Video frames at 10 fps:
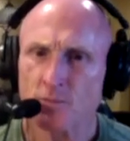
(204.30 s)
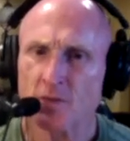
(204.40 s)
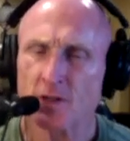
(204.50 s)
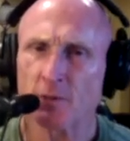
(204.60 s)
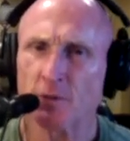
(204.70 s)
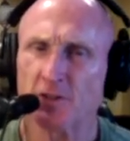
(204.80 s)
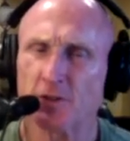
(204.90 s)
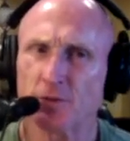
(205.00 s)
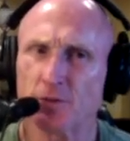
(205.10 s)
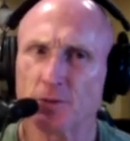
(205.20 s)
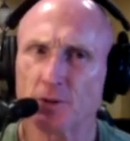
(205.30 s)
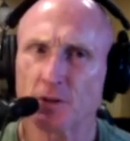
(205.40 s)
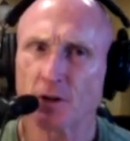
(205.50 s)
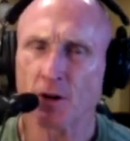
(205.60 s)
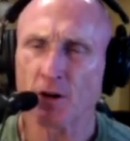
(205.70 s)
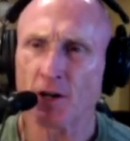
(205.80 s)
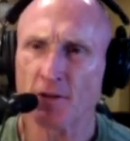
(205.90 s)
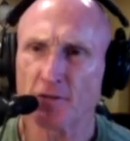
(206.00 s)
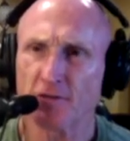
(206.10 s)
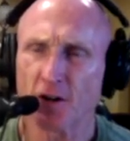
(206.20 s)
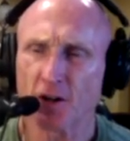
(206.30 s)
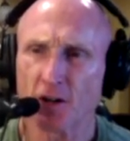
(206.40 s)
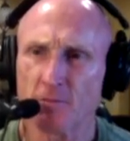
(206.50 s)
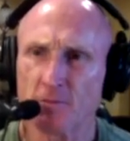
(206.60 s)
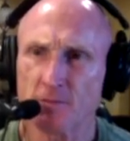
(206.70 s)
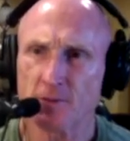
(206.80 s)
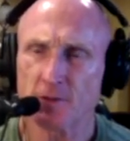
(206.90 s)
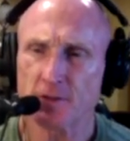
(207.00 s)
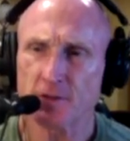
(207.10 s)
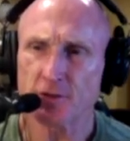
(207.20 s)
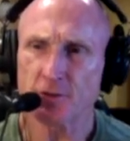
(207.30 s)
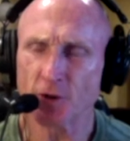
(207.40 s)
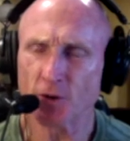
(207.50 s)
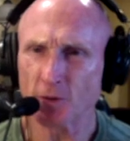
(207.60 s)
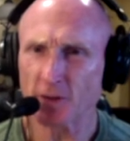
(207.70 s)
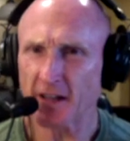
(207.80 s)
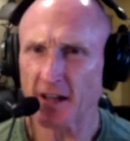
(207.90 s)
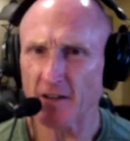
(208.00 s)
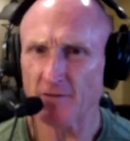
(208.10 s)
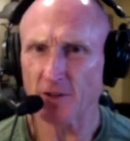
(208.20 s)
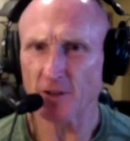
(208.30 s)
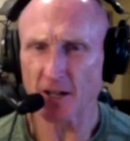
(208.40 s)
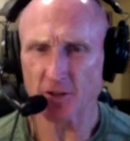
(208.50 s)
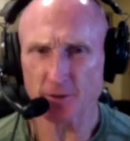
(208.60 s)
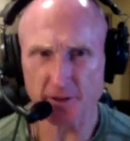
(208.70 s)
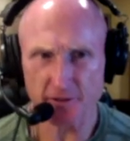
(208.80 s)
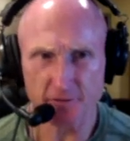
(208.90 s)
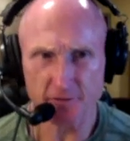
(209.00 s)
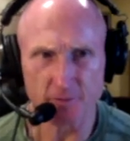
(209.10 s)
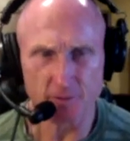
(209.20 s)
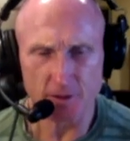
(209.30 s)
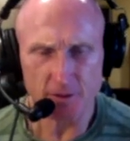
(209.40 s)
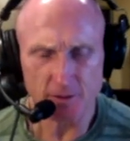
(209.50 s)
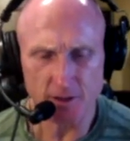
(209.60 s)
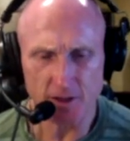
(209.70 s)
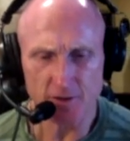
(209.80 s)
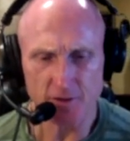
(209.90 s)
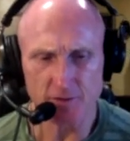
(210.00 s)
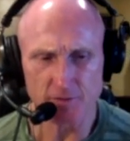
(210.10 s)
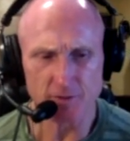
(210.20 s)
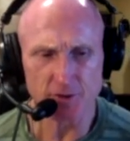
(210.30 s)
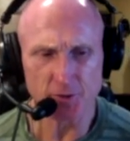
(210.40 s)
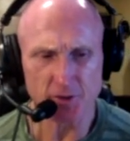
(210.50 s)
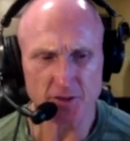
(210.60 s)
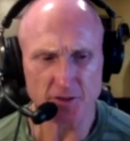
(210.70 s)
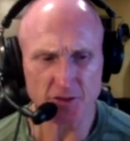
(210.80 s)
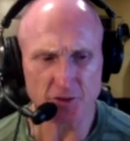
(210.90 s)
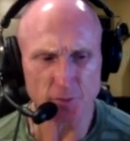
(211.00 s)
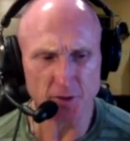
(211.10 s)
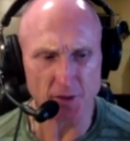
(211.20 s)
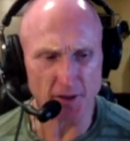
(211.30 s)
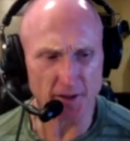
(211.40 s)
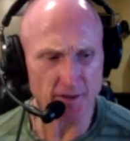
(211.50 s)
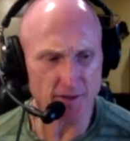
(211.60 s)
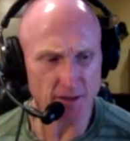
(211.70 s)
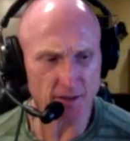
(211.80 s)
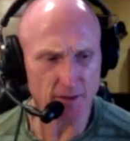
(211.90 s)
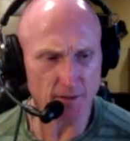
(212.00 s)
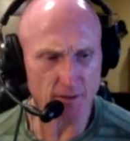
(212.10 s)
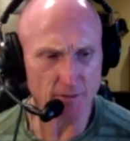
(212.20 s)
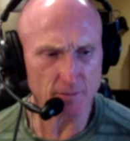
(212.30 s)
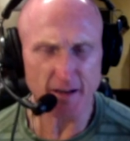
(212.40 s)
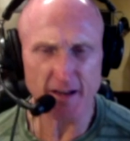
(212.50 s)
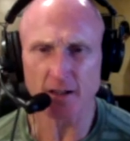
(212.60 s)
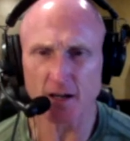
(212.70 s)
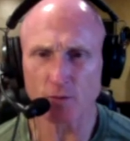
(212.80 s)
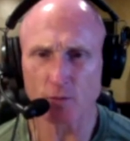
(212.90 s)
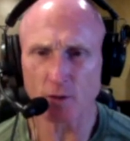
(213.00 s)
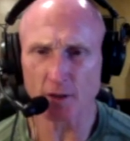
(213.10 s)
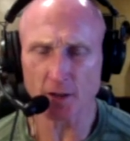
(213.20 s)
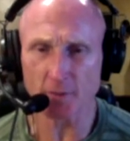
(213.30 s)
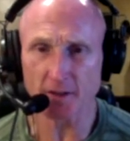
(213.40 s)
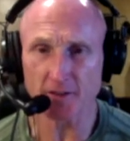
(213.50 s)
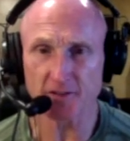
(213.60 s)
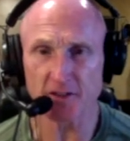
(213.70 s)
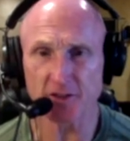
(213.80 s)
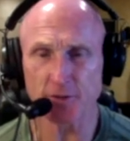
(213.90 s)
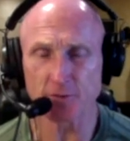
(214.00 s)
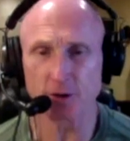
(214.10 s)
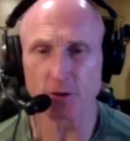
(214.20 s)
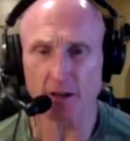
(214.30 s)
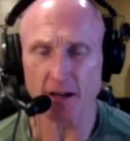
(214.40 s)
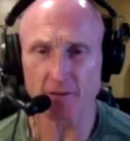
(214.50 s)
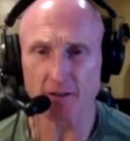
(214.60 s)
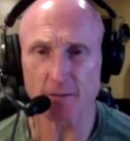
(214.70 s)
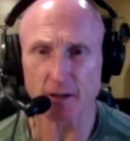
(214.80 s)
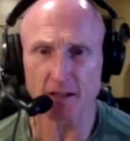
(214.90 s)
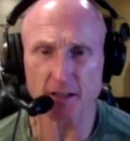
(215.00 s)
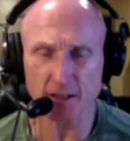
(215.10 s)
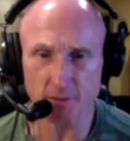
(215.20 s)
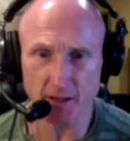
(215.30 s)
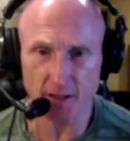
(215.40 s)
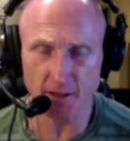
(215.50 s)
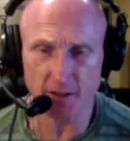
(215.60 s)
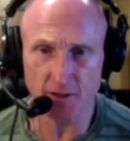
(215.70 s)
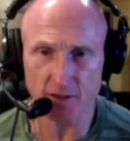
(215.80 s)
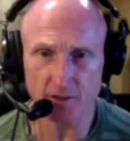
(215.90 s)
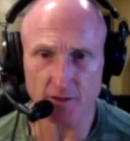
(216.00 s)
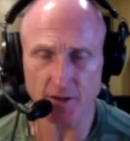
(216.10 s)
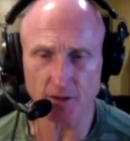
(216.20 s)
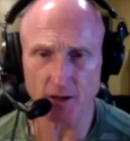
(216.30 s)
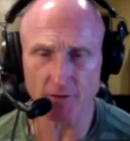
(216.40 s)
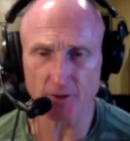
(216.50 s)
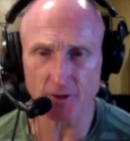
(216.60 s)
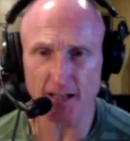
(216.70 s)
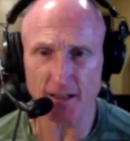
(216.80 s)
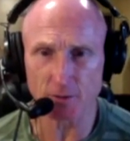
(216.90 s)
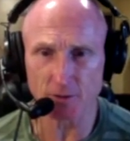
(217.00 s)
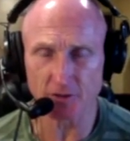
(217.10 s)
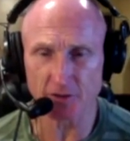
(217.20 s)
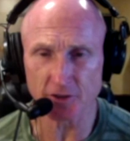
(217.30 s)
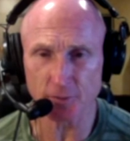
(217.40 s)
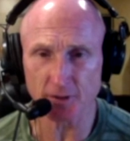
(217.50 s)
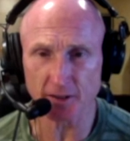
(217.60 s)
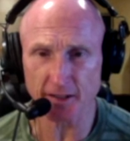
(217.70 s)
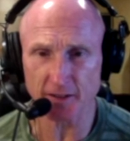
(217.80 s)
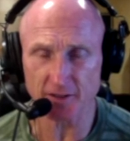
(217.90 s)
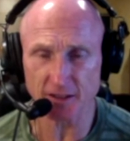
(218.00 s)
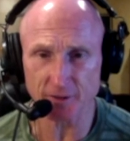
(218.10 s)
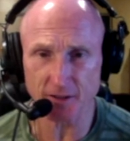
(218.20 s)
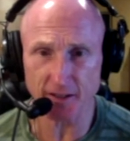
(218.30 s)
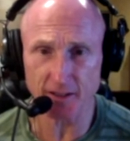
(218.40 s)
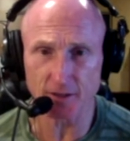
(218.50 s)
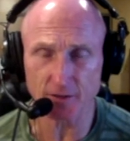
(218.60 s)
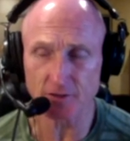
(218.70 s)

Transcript: And when you are on a farm, you don't really have the luxury of uh, doing stupid things that may not work, because then you don't have any money coming in and you kill off your animals and your plants and everything else.